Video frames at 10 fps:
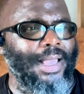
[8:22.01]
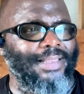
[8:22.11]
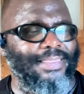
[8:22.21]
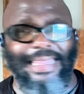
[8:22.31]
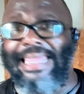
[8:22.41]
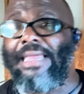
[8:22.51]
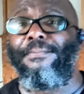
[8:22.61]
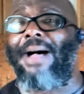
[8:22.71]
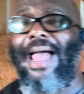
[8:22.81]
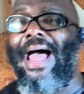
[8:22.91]
lead
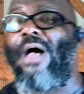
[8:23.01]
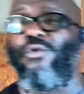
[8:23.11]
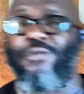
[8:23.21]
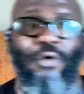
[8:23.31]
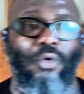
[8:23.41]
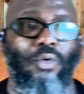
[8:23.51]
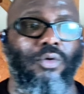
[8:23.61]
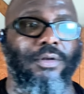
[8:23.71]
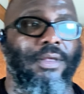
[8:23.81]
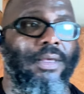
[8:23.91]
my
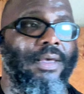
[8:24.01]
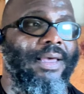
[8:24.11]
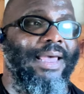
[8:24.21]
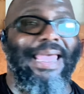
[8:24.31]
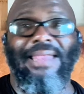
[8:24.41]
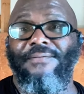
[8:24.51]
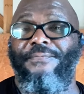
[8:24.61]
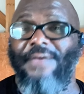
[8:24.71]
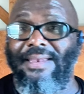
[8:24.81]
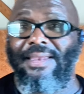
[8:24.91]
household in
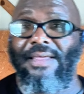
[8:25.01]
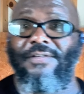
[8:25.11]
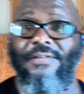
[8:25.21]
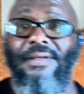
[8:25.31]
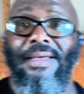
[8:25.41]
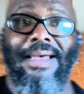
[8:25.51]
fitness.